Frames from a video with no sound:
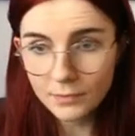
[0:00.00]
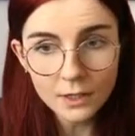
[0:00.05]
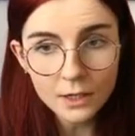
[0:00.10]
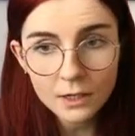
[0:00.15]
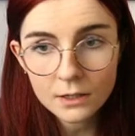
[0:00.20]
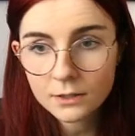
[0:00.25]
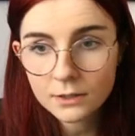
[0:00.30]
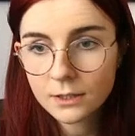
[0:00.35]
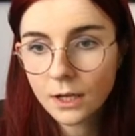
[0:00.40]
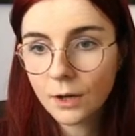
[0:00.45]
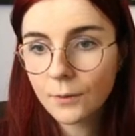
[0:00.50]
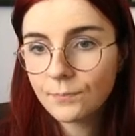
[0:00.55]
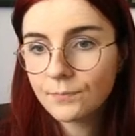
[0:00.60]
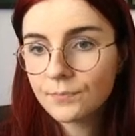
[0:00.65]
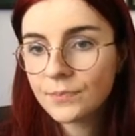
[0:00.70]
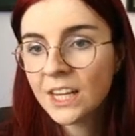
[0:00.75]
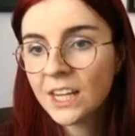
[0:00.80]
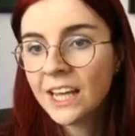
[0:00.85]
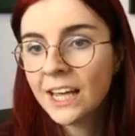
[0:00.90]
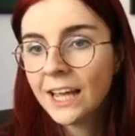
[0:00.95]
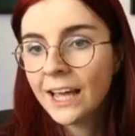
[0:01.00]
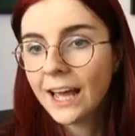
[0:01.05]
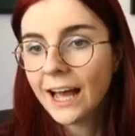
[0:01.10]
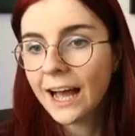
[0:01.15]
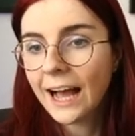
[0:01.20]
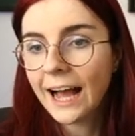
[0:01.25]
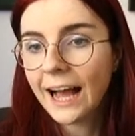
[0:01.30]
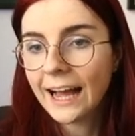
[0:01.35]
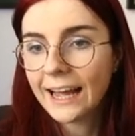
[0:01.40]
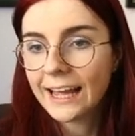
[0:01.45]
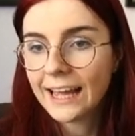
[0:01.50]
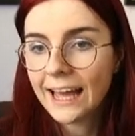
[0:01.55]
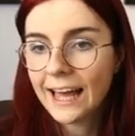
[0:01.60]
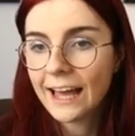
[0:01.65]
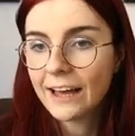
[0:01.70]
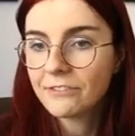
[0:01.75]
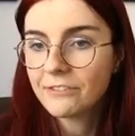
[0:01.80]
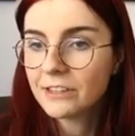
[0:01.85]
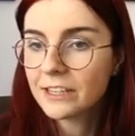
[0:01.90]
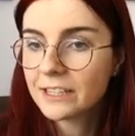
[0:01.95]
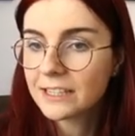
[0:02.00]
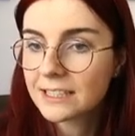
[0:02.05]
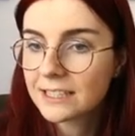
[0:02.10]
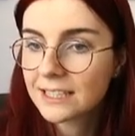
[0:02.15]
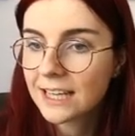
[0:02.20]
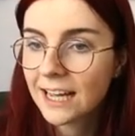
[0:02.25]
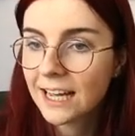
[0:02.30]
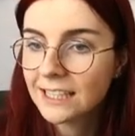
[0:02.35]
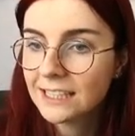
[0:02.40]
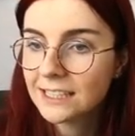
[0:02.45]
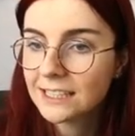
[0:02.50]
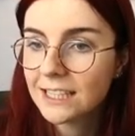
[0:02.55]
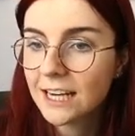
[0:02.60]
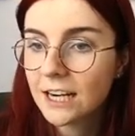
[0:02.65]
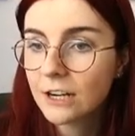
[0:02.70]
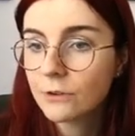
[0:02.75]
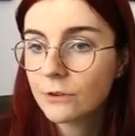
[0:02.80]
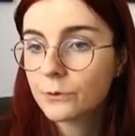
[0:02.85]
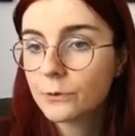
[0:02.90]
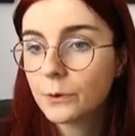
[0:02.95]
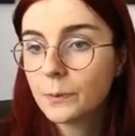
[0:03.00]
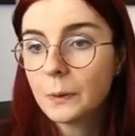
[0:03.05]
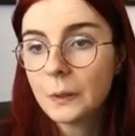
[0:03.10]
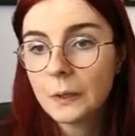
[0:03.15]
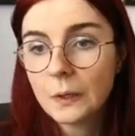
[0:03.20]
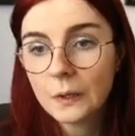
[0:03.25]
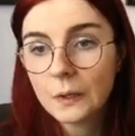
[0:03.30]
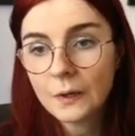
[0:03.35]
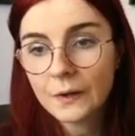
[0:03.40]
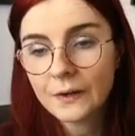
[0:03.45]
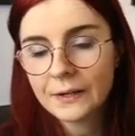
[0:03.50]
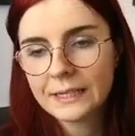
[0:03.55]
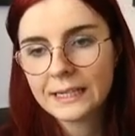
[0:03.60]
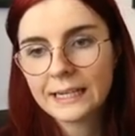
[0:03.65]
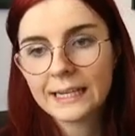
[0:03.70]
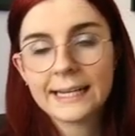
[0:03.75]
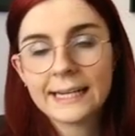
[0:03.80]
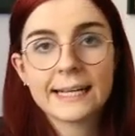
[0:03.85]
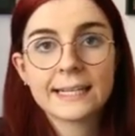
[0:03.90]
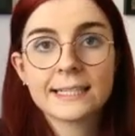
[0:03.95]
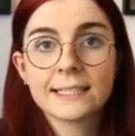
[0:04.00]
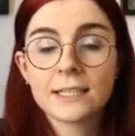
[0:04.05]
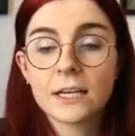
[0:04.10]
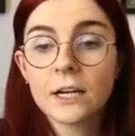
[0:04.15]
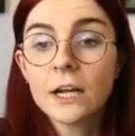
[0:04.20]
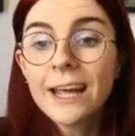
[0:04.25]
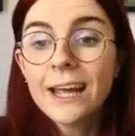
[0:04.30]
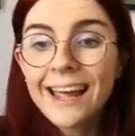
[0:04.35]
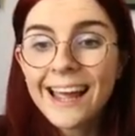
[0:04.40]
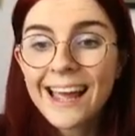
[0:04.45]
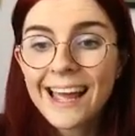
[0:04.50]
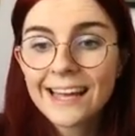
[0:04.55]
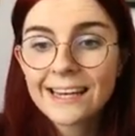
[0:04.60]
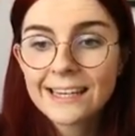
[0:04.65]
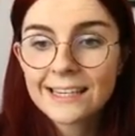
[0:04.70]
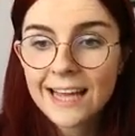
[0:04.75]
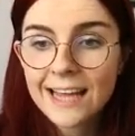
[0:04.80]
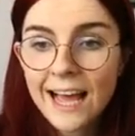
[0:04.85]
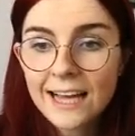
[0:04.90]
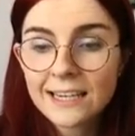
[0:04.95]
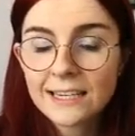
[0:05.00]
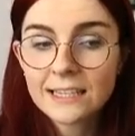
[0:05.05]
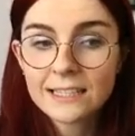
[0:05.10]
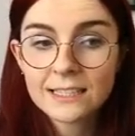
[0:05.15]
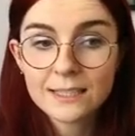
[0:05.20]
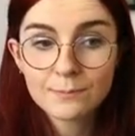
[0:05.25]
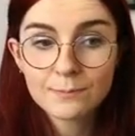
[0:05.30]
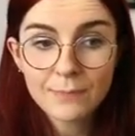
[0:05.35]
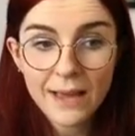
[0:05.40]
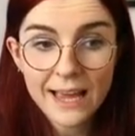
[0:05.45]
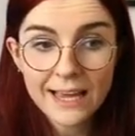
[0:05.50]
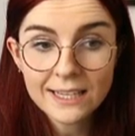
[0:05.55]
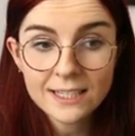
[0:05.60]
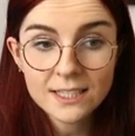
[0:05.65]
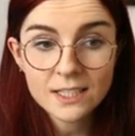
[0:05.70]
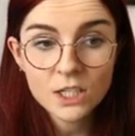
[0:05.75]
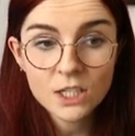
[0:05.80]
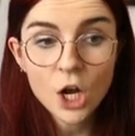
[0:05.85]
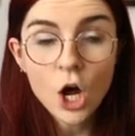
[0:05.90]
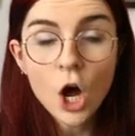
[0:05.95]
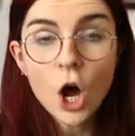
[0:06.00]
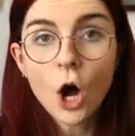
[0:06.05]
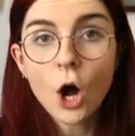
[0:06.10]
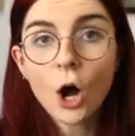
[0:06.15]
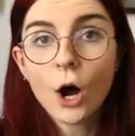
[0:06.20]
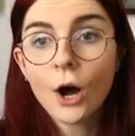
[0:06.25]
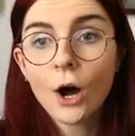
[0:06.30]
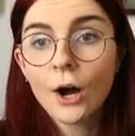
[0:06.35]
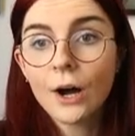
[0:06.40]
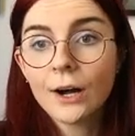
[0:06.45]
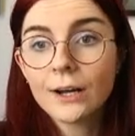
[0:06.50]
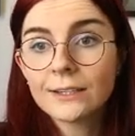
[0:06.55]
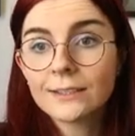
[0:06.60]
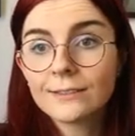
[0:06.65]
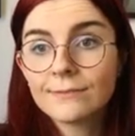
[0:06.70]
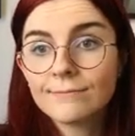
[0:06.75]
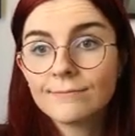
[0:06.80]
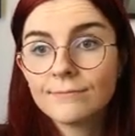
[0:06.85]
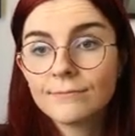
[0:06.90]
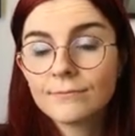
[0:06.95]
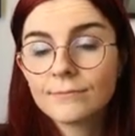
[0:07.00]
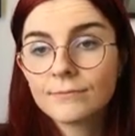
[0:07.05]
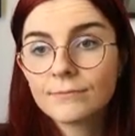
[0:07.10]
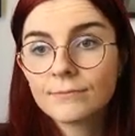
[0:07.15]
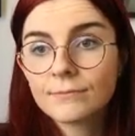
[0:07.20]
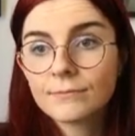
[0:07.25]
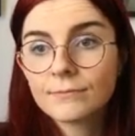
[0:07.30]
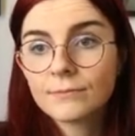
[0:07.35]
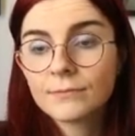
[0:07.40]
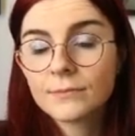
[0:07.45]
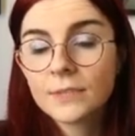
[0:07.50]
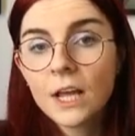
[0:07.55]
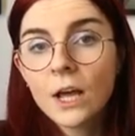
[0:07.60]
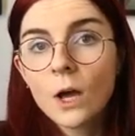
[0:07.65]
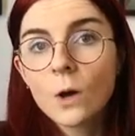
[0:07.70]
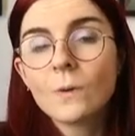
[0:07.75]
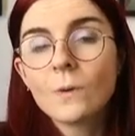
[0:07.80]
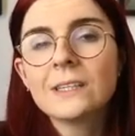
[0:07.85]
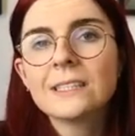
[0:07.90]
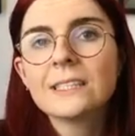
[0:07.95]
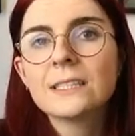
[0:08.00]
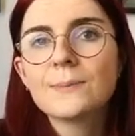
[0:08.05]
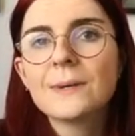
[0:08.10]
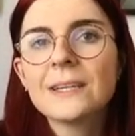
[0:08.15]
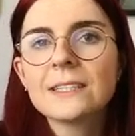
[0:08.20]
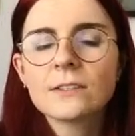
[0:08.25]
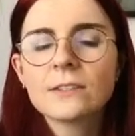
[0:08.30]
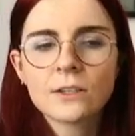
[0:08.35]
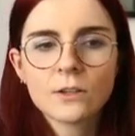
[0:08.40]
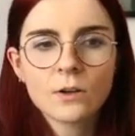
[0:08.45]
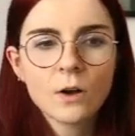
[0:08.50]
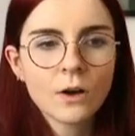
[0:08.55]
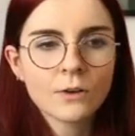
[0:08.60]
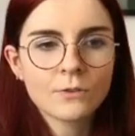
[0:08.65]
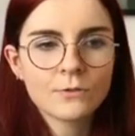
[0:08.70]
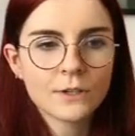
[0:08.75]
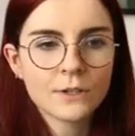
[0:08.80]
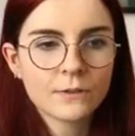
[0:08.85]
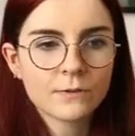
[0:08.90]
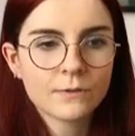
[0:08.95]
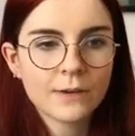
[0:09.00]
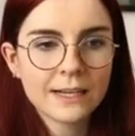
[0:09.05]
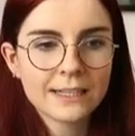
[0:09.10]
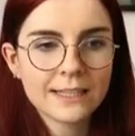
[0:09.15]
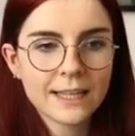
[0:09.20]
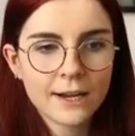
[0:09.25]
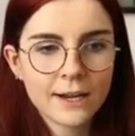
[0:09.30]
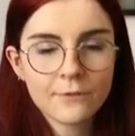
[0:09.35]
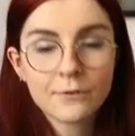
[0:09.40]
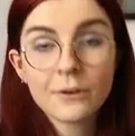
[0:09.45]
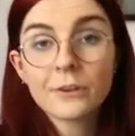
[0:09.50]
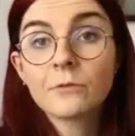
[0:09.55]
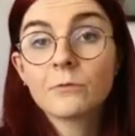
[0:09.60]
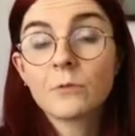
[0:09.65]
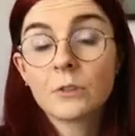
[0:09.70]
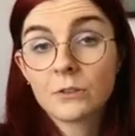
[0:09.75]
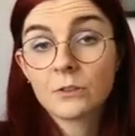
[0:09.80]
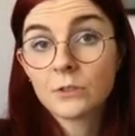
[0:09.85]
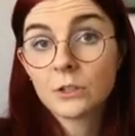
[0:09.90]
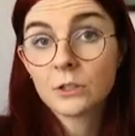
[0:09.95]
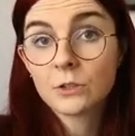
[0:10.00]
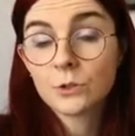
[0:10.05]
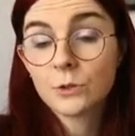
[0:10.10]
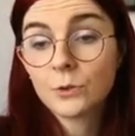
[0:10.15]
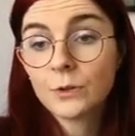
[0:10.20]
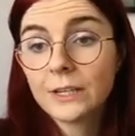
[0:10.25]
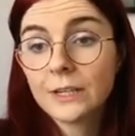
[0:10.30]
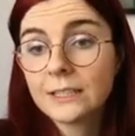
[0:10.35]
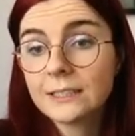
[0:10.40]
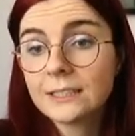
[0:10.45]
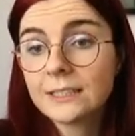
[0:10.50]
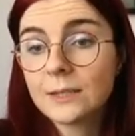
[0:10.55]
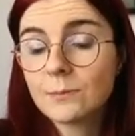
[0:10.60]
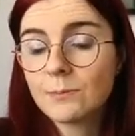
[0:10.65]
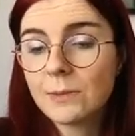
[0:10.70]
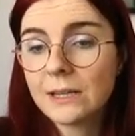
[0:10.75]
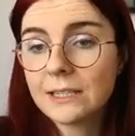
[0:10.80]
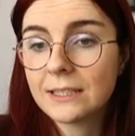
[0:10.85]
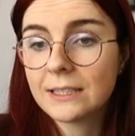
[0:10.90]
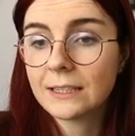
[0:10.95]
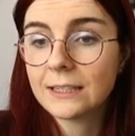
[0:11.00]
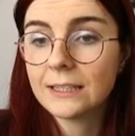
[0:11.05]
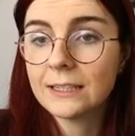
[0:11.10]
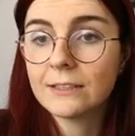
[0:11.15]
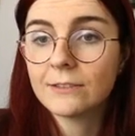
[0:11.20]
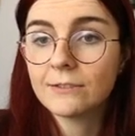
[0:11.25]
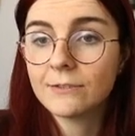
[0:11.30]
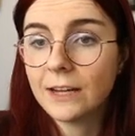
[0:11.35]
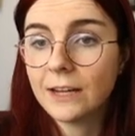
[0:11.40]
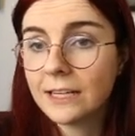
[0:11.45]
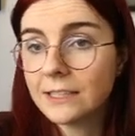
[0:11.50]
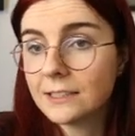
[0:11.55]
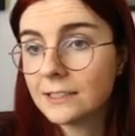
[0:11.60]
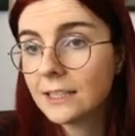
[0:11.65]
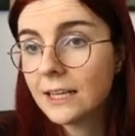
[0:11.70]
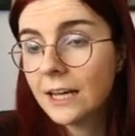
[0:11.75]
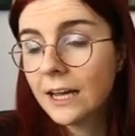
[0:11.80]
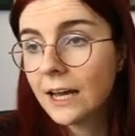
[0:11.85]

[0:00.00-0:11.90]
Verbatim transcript: So I have here this kind Terraform learn cluster, and that is based on well, it's based on a config file that I found in one of the tutorials that basically defines.